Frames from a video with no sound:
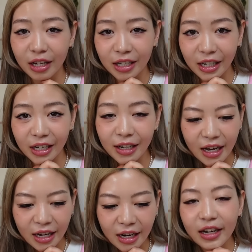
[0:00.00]
that day,
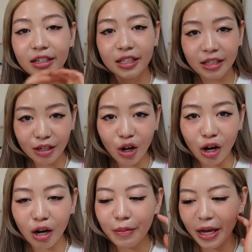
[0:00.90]
and I didn't
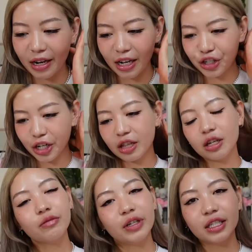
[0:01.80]
cop, and I checked
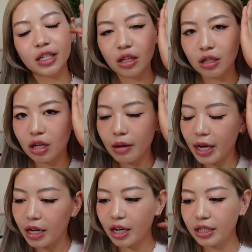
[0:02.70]
the resale on them,
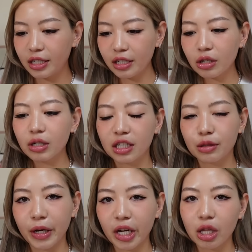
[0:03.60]
and I did not
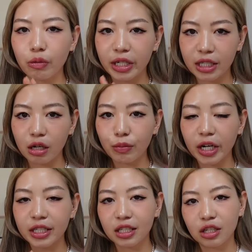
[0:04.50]
expect the resale
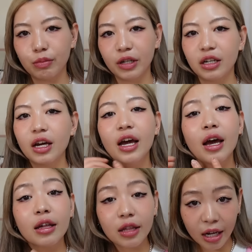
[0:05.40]
prices to be
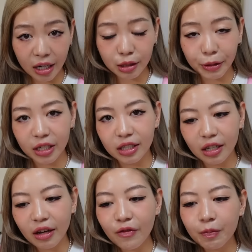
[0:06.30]
that
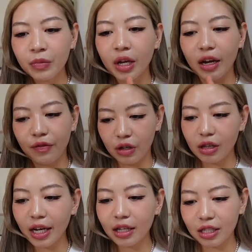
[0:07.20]
expensive. I feel
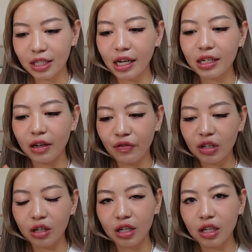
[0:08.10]
like the site
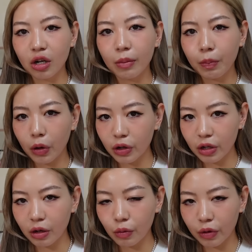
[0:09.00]
definitely got bought
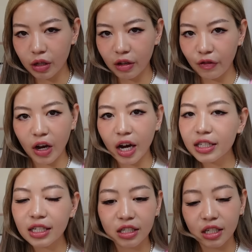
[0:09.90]
it really
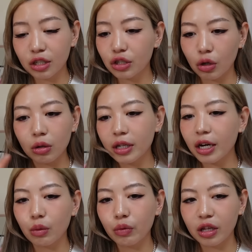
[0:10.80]
fast, because it sold
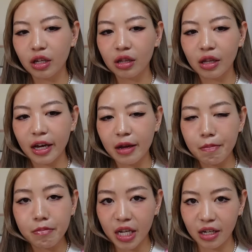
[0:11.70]
out within like
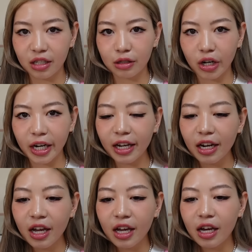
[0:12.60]
minutes, right?
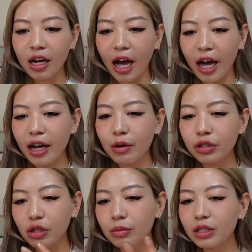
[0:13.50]
I
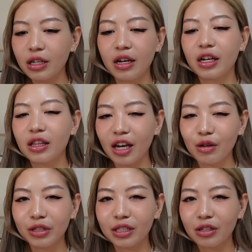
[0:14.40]
was almost thinking that
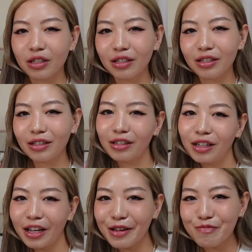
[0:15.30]
it was gonna
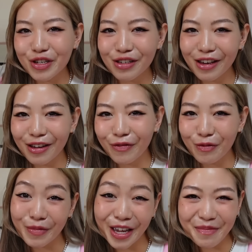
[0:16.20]
like be there for
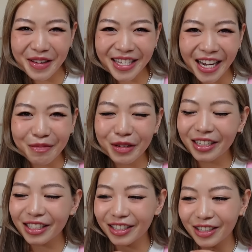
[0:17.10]
maybe 10
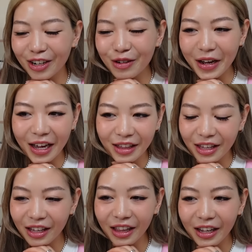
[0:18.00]
minutes or so, but I
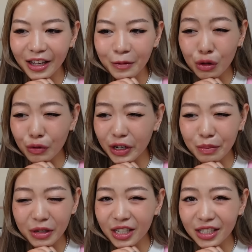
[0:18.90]
think like 3
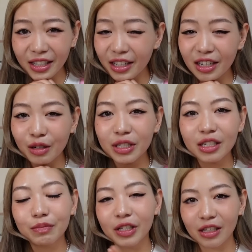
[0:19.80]
minutes in, it was
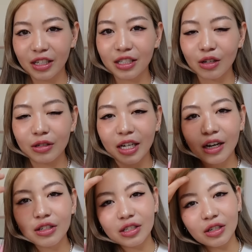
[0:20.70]
completely sold
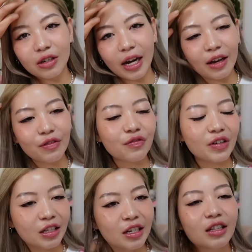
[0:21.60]
out. So I have a
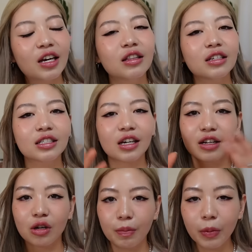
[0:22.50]
feeling that this
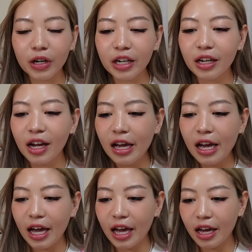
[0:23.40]
site got bought it,
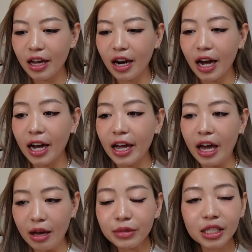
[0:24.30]
and I
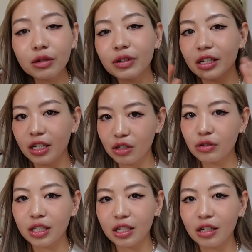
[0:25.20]
am still really
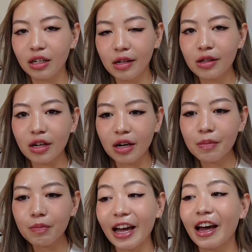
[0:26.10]
interested in
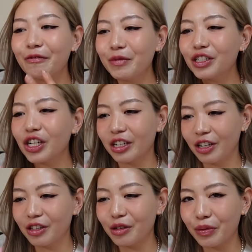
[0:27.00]
them. I have been
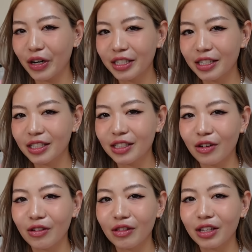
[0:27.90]
checking the prices
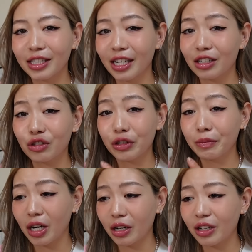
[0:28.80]
on the secondary
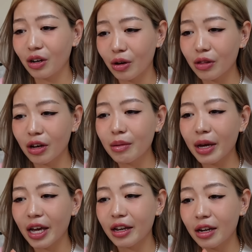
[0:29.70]
market on them,
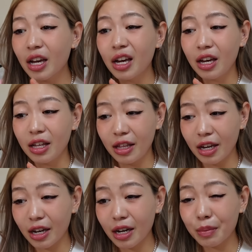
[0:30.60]
and they
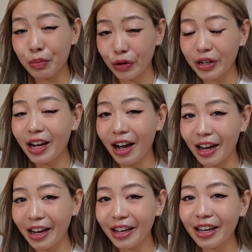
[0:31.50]
are pretty
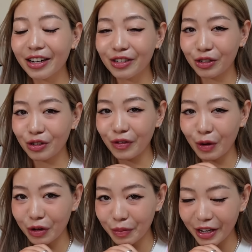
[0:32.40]
high, and I don't know if I
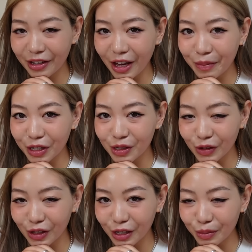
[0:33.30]
wanna pay that much
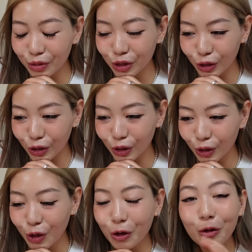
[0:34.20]
for them. So